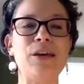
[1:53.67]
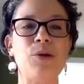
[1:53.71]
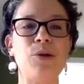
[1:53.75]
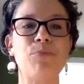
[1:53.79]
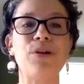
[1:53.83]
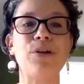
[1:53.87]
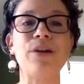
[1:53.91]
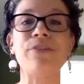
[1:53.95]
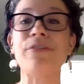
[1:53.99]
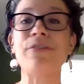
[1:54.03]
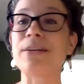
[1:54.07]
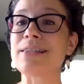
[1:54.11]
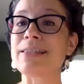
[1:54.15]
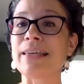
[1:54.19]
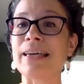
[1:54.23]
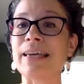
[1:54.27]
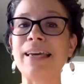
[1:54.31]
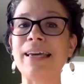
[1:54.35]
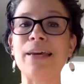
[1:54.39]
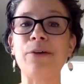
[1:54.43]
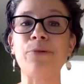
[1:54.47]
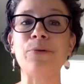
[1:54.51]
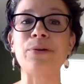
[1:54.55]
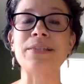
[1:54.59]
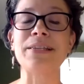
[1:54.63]
Previously,
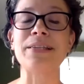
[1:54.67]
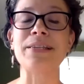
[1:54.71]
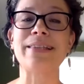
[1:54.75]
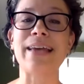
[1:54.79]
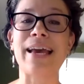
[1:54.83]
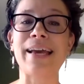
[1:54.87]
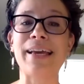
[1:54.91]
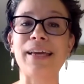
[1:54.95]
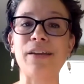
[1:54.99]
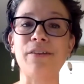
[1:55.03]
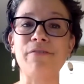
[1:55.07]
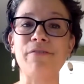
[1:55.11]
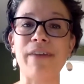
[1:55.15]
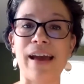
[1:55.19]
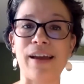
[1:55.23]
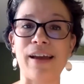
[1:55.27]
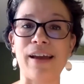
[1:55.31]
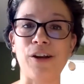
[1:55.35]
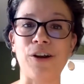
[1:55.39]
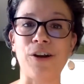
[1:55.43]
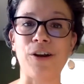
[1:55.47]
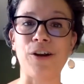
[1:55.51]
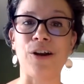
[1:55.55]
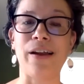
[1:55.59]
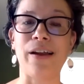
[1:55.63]
he was executive
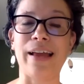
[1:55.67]
editor